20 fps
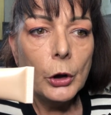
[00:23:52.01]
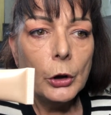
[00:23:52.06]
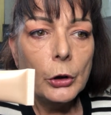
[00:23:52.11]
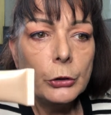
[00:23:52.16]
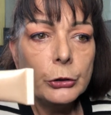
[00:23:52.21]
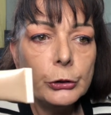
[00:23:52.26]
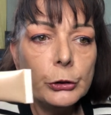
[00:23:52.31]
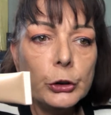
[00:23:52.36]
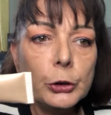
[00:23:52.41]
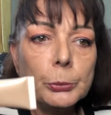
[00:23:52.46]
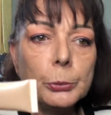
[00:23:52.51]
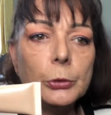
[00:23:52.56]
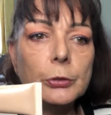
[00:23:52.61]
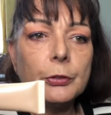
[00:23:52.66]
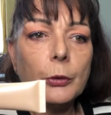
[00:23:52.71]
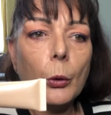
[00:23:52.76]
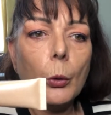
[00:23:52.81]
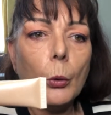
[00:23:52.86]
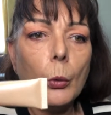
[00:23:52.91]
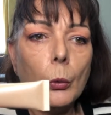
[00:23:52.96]
suitable
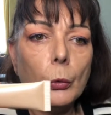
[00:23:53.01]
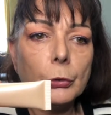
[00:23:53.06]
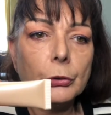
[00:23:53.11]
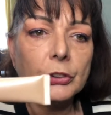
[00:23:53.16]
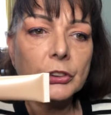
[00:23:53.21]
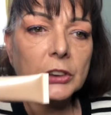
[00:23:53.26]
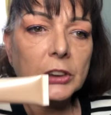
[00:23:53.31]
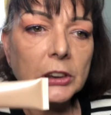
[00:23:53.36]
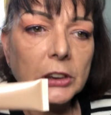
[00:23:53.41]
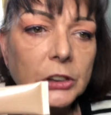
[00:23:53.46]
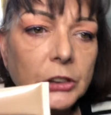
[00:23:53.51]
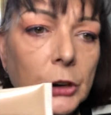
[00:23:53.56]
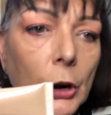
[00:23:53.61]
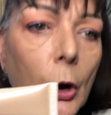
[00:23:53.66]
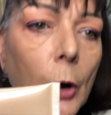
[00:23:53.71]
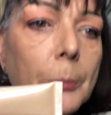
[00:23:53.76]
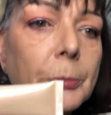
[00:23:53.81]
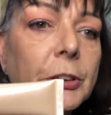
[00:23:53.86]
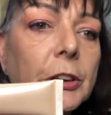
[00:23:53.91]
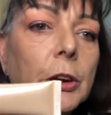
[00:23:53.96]
for all skin
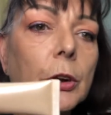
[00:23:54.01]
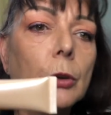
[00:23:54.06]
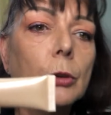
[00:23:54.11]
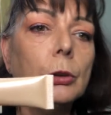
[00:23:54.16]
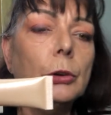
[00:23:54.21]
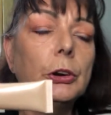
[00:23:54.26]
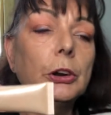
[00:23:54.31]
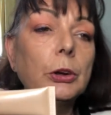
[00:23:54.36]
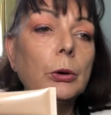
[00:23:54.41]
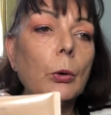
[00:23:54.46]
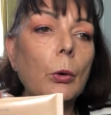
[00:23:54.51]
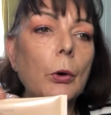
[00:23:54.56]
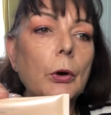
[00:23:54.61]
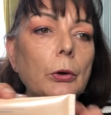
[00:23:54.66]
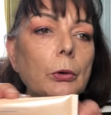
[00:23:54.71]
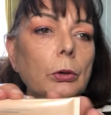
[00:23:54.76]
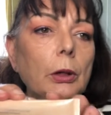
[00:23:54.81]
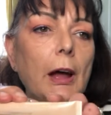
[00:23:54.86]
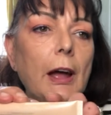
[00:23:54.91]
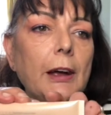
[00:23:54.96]
types, including
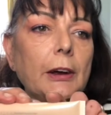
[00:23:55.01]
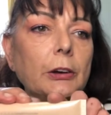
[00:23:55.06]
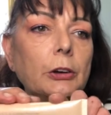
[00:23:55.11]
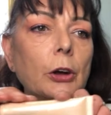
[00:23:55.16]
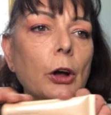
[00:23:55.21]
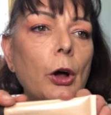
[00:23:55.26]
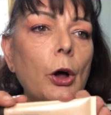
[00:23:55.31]
oil and